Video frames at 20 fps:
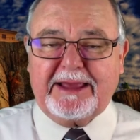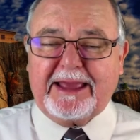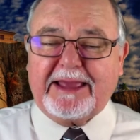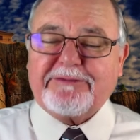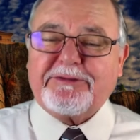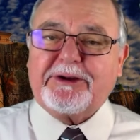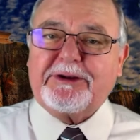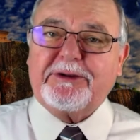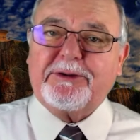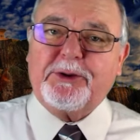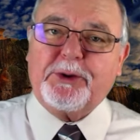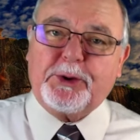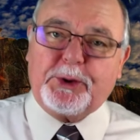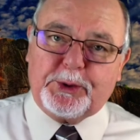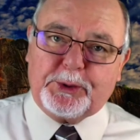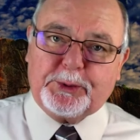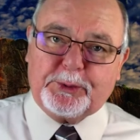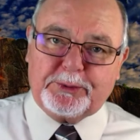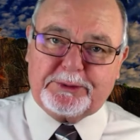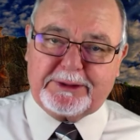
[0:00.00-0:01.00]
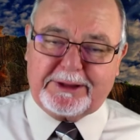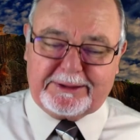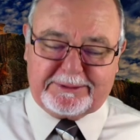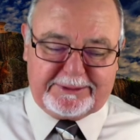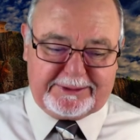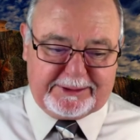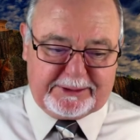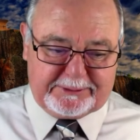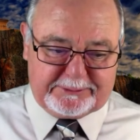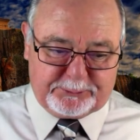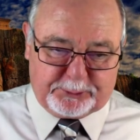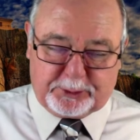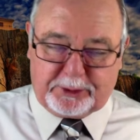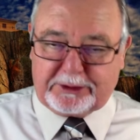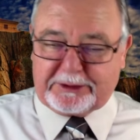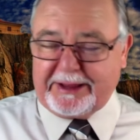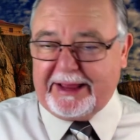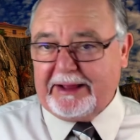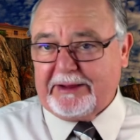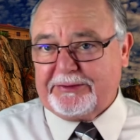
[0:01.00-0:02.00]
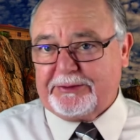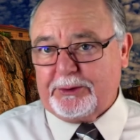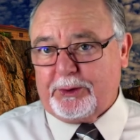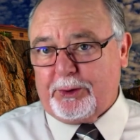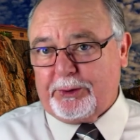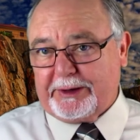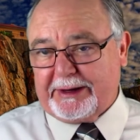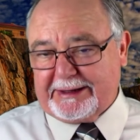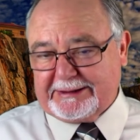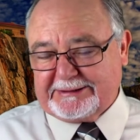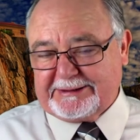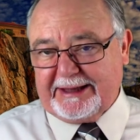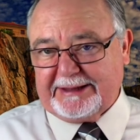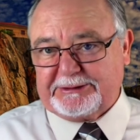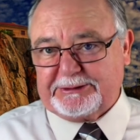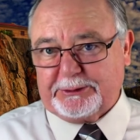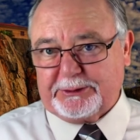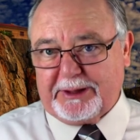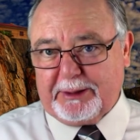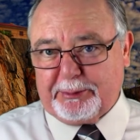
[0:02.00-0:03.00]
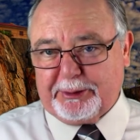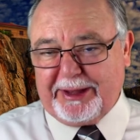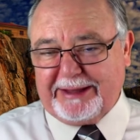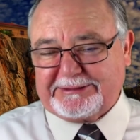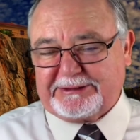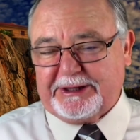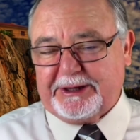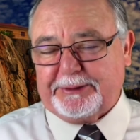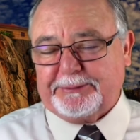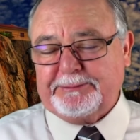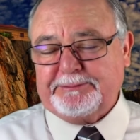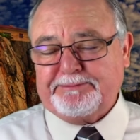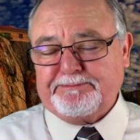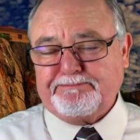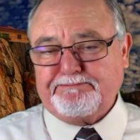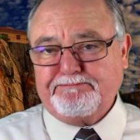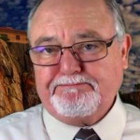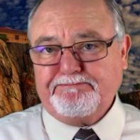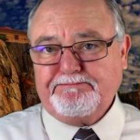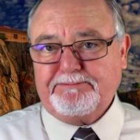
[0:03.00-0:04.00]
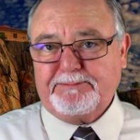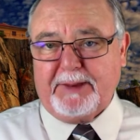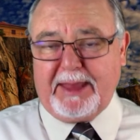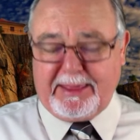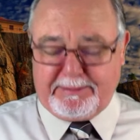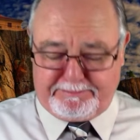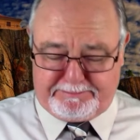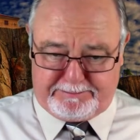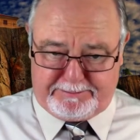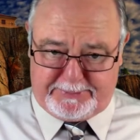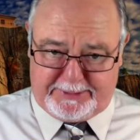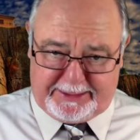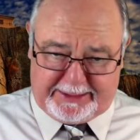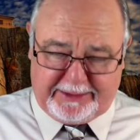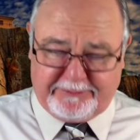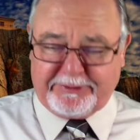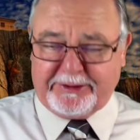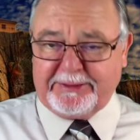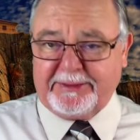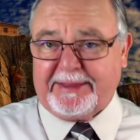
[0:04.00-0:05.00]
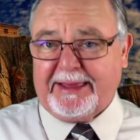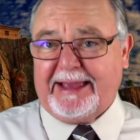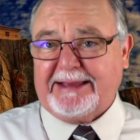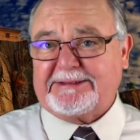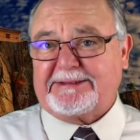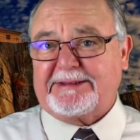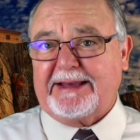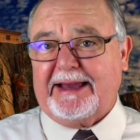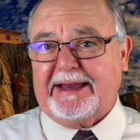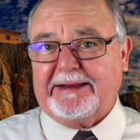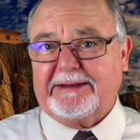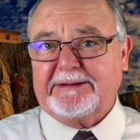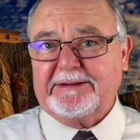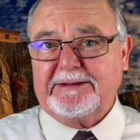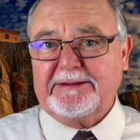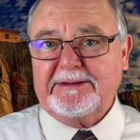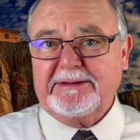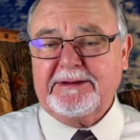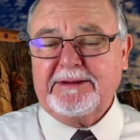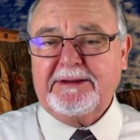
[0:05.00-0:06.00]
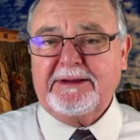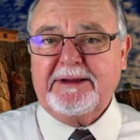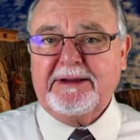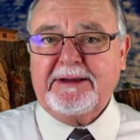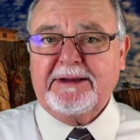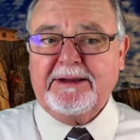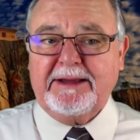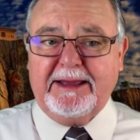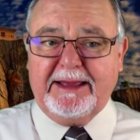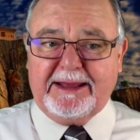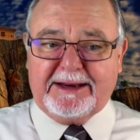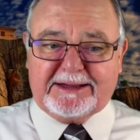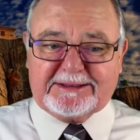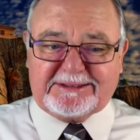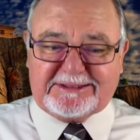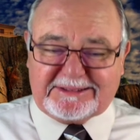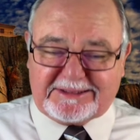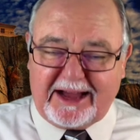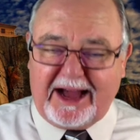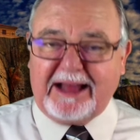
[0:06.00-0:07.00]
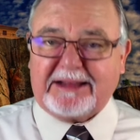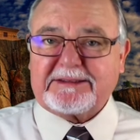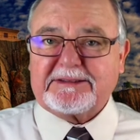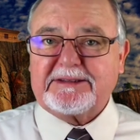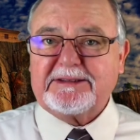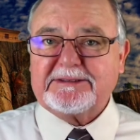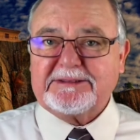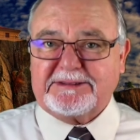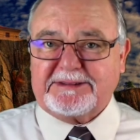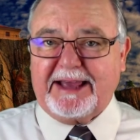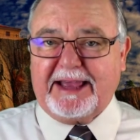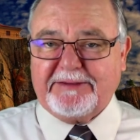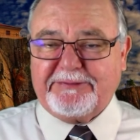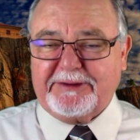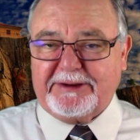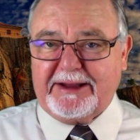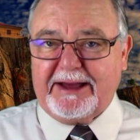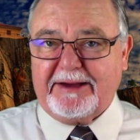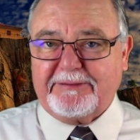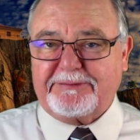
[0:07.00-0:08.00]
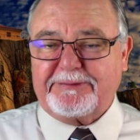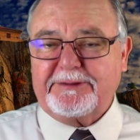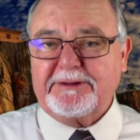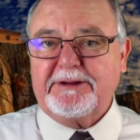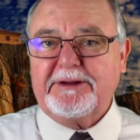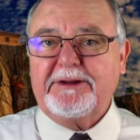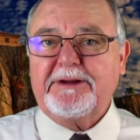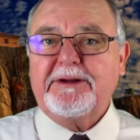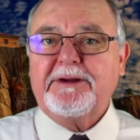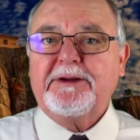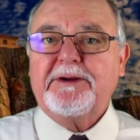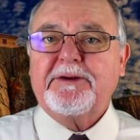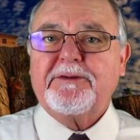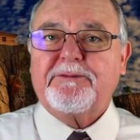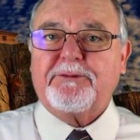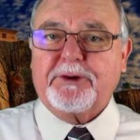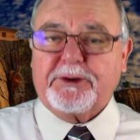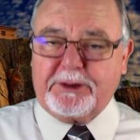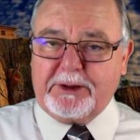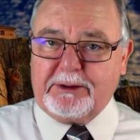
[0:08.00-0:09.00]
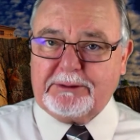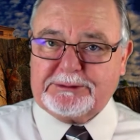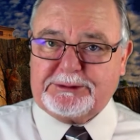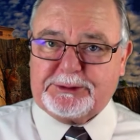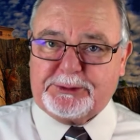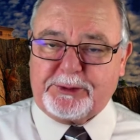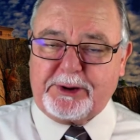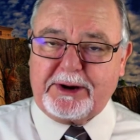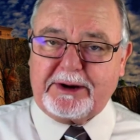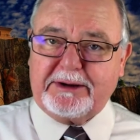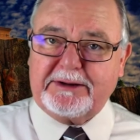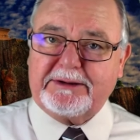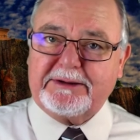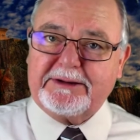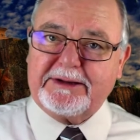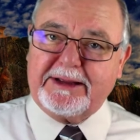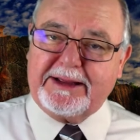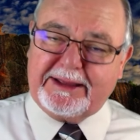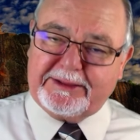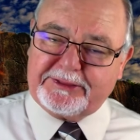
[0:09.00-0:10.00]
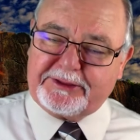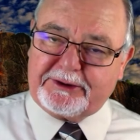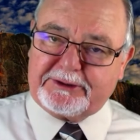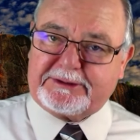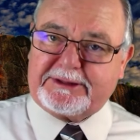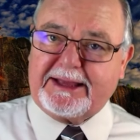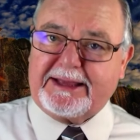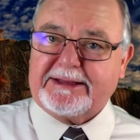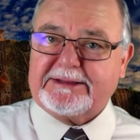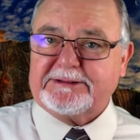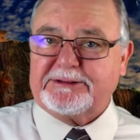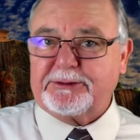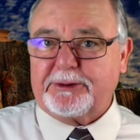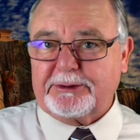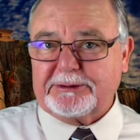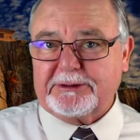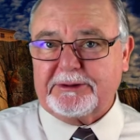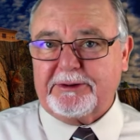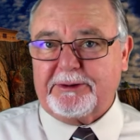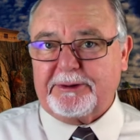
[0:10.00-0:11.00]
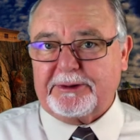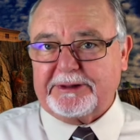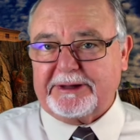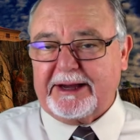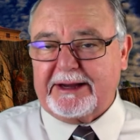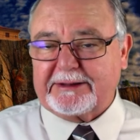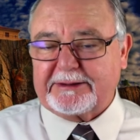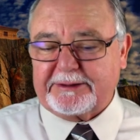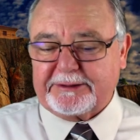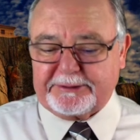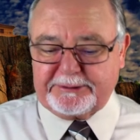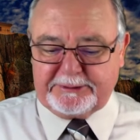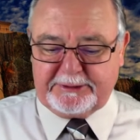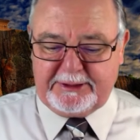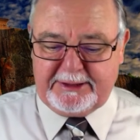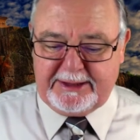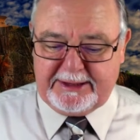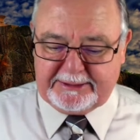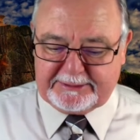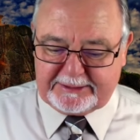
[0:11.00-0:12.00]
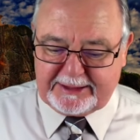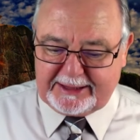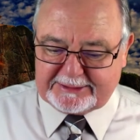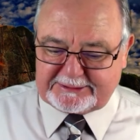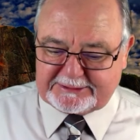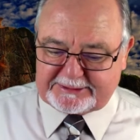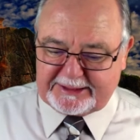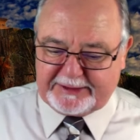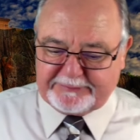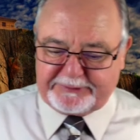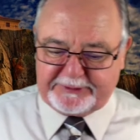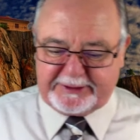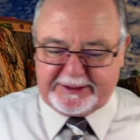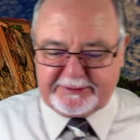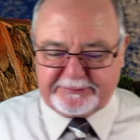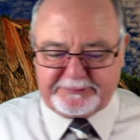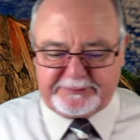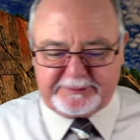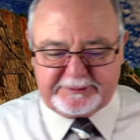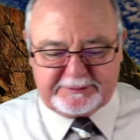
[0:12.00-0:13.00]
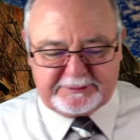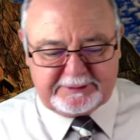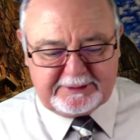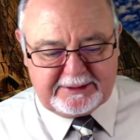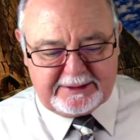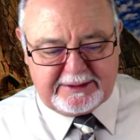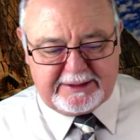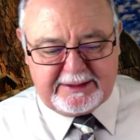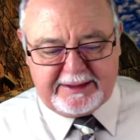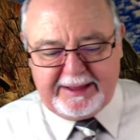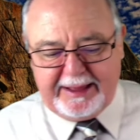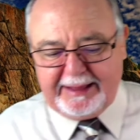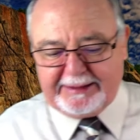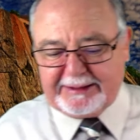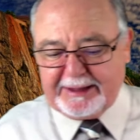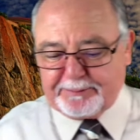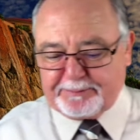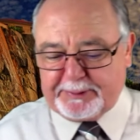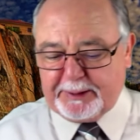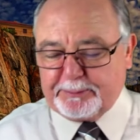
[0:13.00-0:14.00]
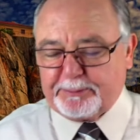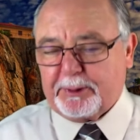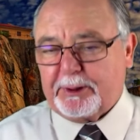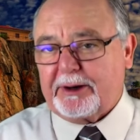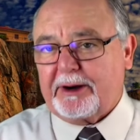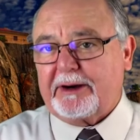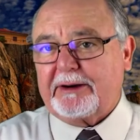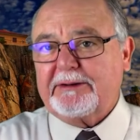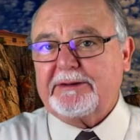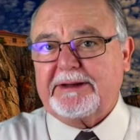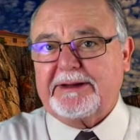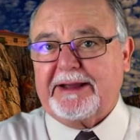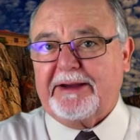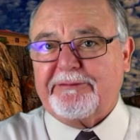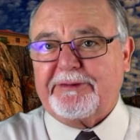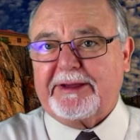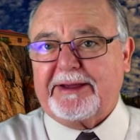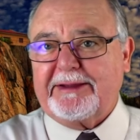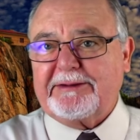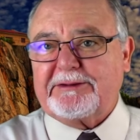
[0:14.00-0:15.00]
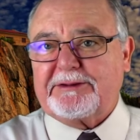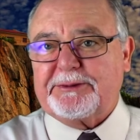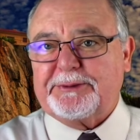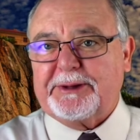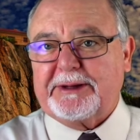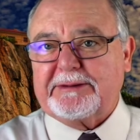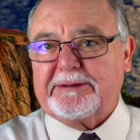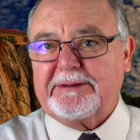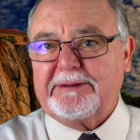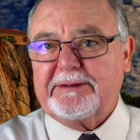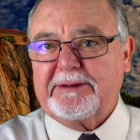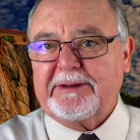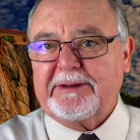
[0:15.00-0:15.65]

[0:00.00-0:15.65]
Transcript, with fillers: Even W H O, the, the World Health Organization, W H O, even they say it is not safe enough for those who are in their teens or, or younger. Not safe enough. And yet people are giving in to it,